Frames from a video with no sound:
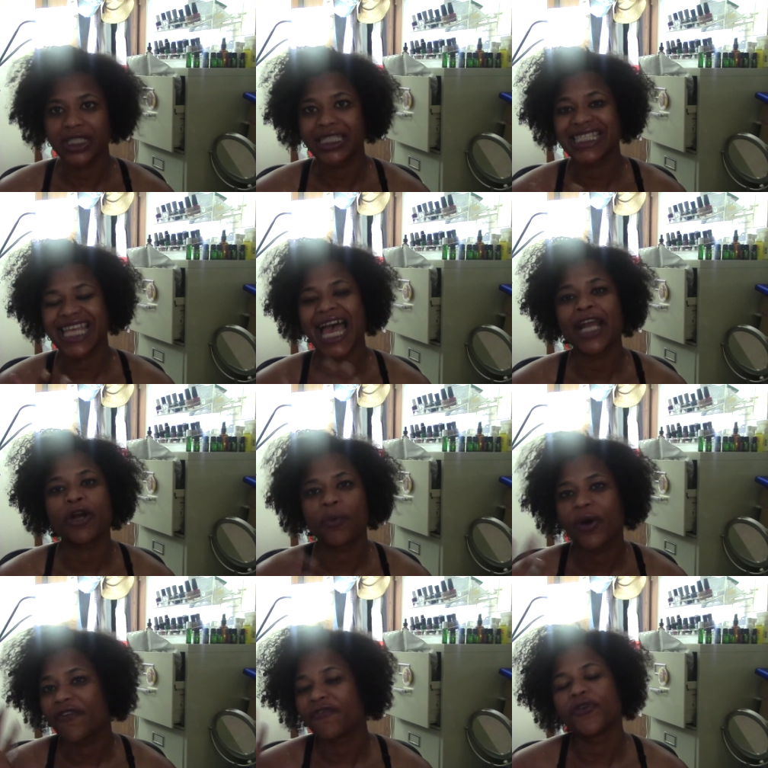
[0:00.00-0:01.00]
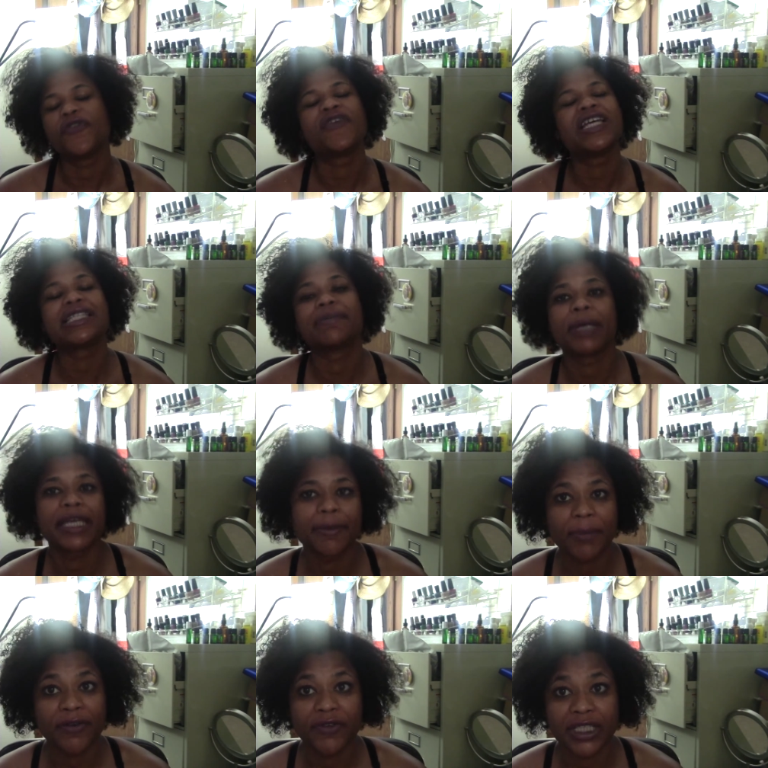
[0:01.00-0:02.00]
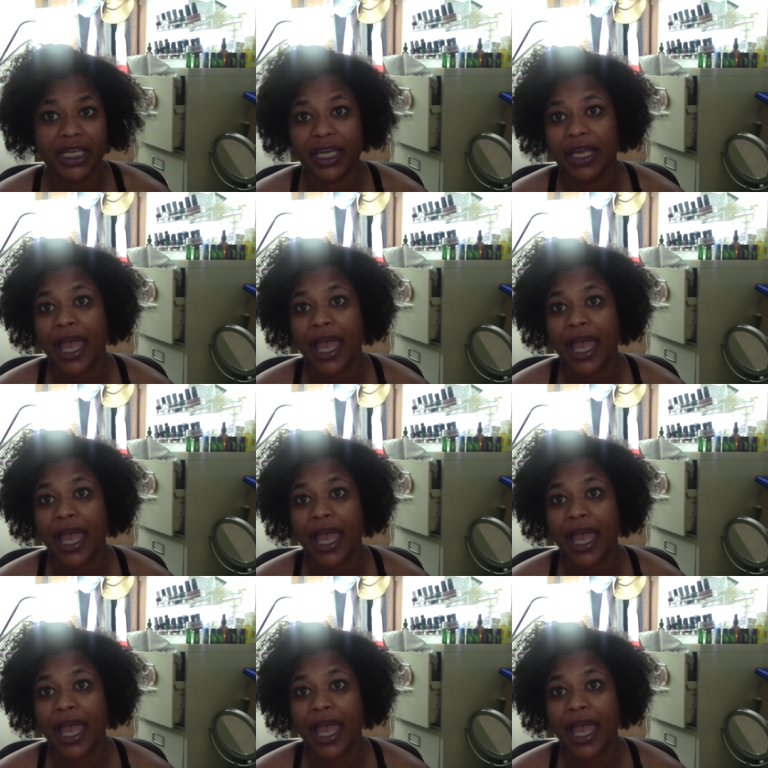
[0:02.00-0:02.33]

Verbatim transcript: At least I don't wear a full face of makeup every day.